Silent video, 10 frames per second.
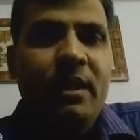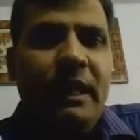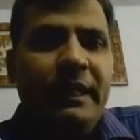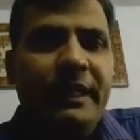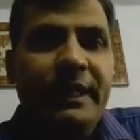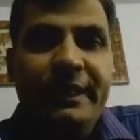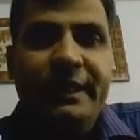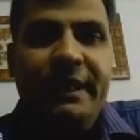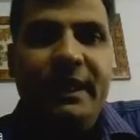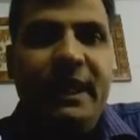In
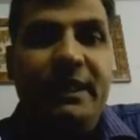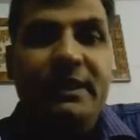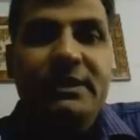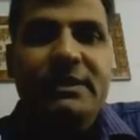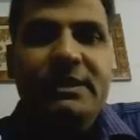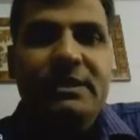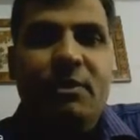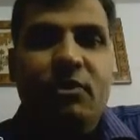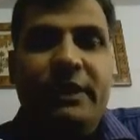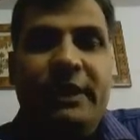detail, I discussed
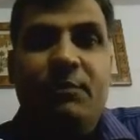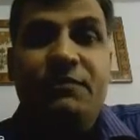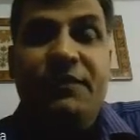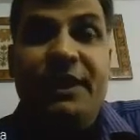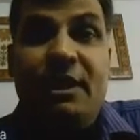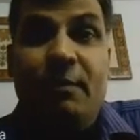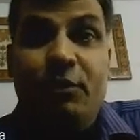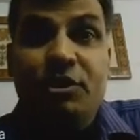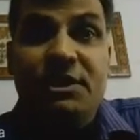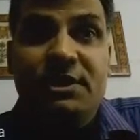about the atmospheric
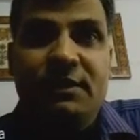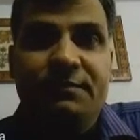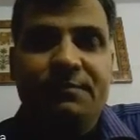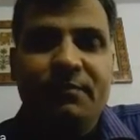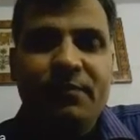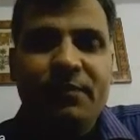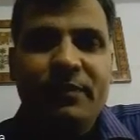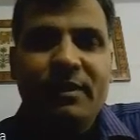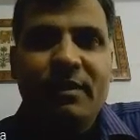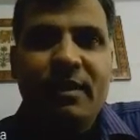composition,
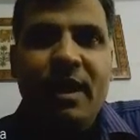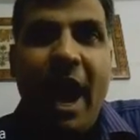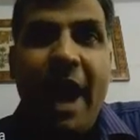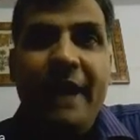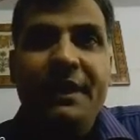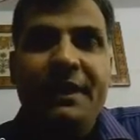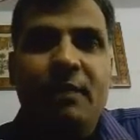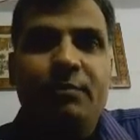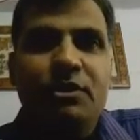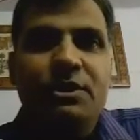and in
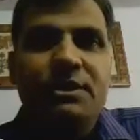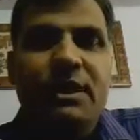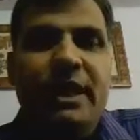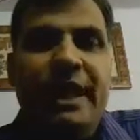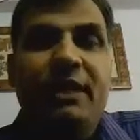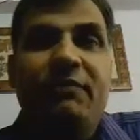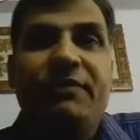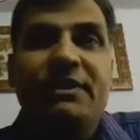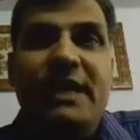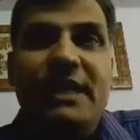composition I
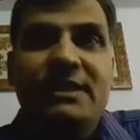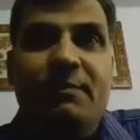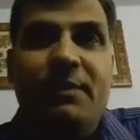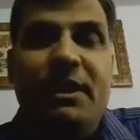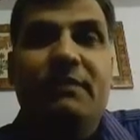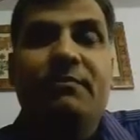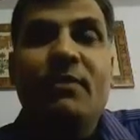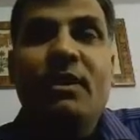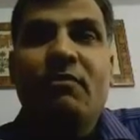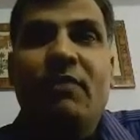emphasize upon
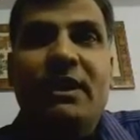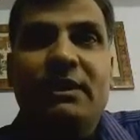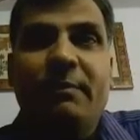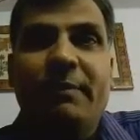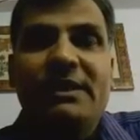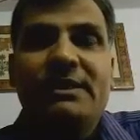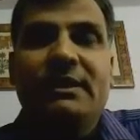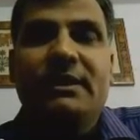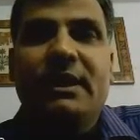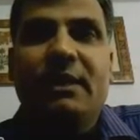what are the major
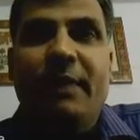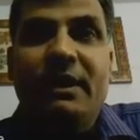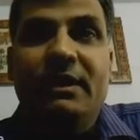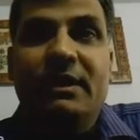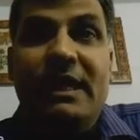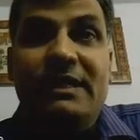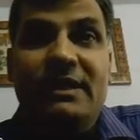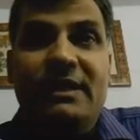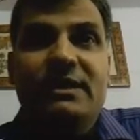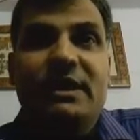and minor
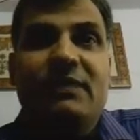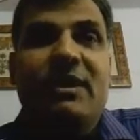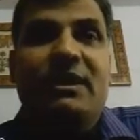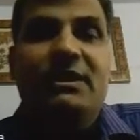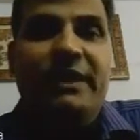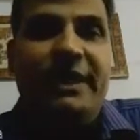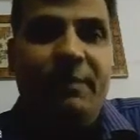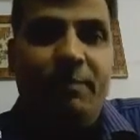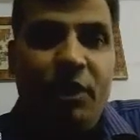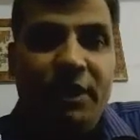gases and what are their
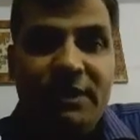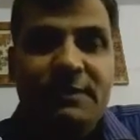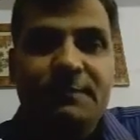importance.